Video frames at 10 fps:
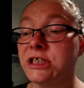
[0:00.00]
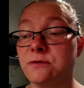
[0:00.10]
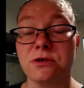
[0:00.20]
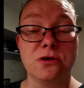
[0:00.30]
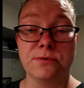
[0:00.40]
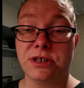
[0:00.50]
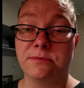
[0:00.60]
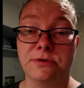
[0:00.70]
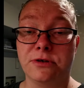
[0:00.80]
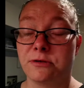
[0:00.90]
This was super
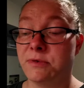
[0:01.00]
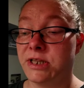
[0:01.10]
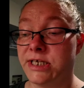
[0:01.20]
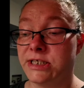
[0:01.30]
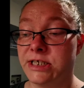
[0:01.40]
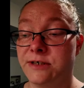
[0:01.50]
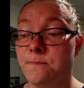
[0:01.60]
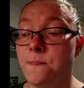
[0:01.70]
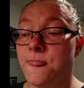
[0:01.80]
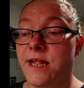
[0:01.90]
simple. It took me less than
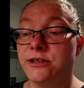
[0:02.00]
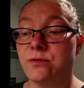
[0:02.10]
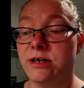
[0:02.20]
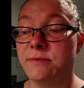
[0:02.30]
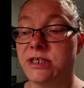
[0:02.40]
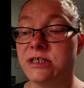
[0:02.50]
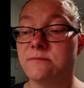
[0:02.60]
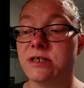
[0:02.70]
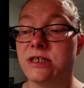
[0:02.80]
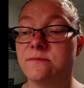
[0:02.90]
20 minutes to
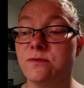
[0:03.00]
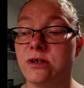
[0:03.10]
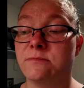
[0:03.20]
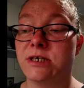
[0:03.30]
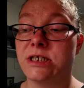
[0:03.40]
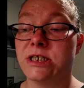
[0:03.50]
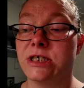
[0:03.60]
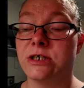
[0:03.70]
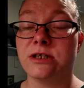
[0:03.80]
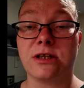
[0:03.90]
mix up, 20 minutes to
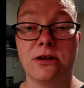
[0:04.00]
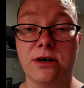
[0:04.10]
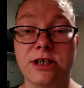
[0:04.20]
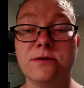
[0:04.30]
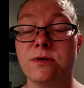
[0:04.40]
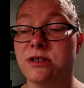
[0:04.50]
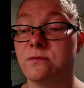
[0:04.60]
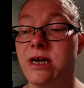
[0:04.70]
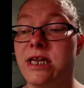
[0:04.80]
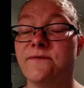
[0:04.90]
cook. The longest was the
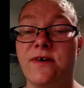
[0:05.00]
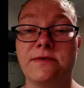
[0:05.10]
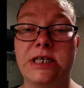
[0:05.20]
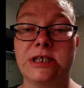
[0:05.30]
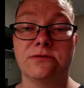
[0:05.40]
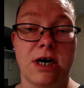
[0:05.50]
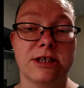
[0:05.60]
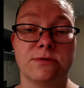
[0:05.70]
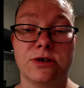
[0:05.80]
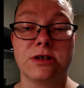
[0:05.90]
waiting for everything to
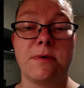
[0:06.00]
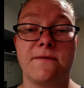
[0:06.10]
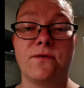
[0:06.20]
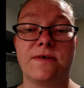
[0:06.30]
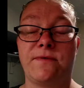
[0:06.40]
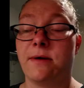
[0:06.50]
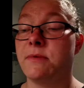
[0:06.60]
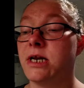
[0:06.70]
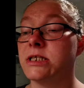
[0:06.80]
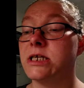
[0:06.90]
rise, which is about 45
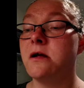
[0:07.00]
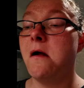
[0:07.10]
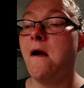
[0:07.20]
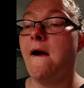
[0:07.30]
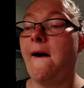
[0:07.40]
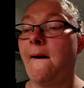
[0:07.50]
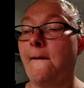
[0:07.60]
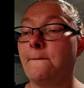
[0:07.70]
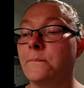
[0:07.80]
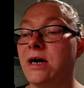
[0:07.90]
minutes.
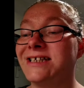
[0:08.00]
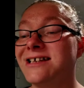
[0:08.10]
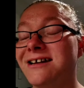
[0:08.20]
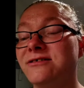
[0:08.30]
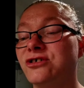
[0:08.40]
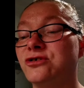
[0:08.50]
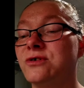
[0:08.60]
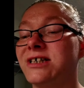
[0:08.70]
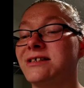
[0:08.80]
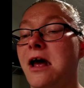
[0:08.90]
I said to
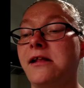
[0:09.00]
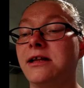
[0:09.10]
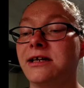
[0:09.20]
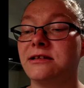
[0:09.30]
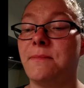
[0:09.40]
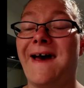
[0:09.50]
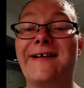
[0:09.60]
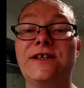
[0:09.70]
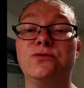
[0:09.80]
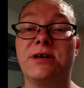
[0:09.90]
do it exactly like the
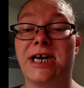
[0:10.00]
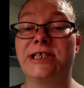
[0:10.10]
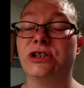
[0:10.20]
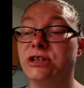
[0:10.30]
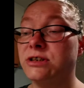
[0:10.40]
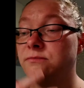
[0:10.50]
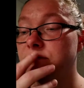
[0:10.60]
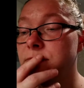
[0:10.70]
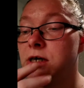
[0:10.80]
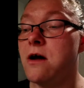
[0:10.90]
package, but I
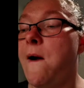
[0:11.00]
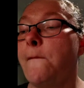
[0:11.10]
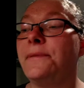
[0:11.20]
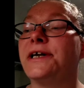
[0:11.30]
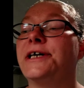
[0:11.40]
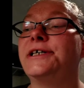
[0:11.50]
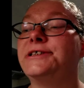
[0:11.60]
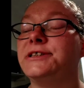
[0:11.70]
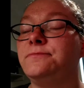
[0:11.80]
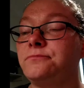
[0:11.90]
couldn't
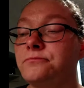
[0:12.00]
because,